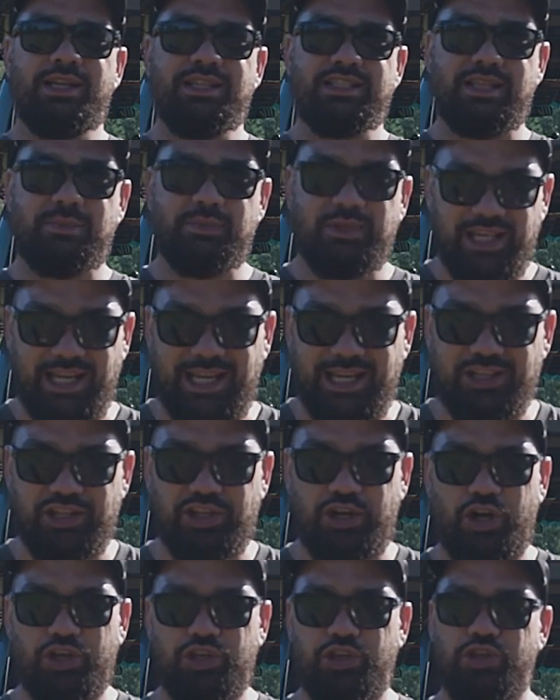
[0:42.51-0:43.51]
some gear
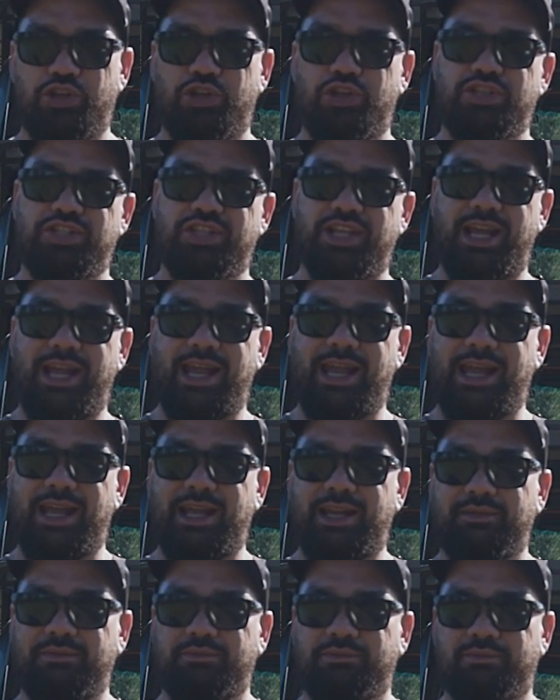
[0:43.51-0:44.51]
that I use
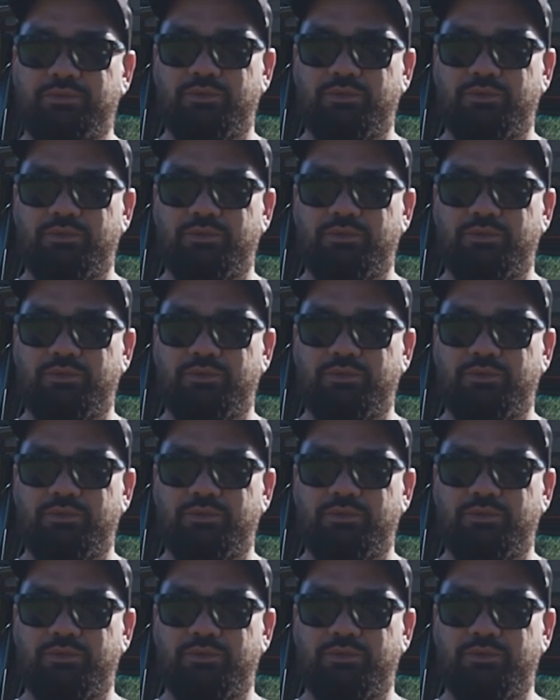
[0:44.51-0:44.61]
and